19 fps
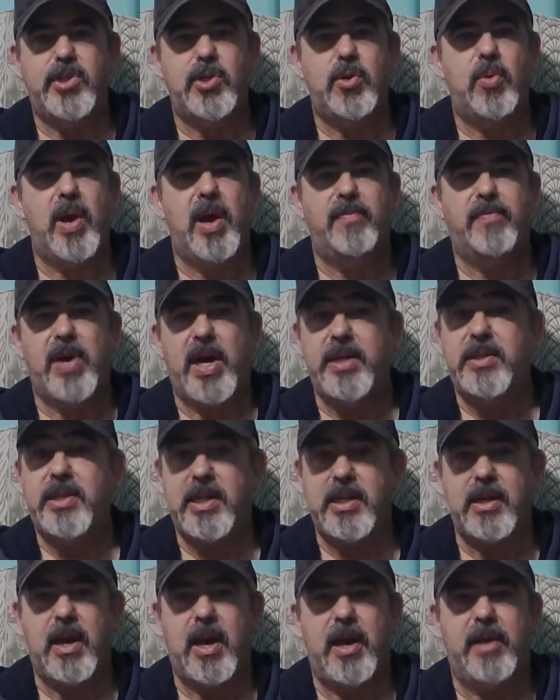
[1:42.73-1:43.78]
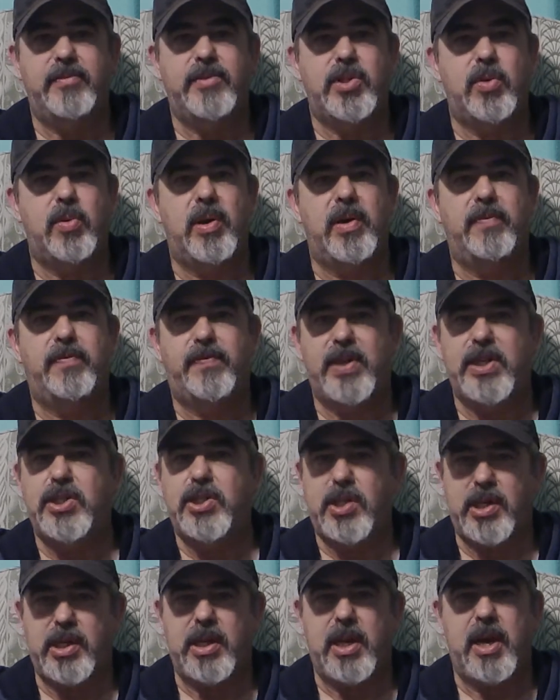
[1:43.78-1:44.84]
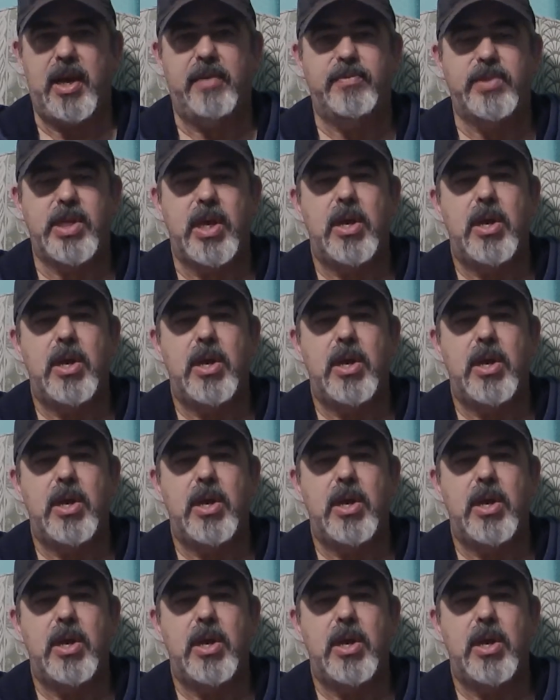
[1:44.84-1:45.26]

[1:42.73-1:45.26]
you have hunting knives, you have fishing knives.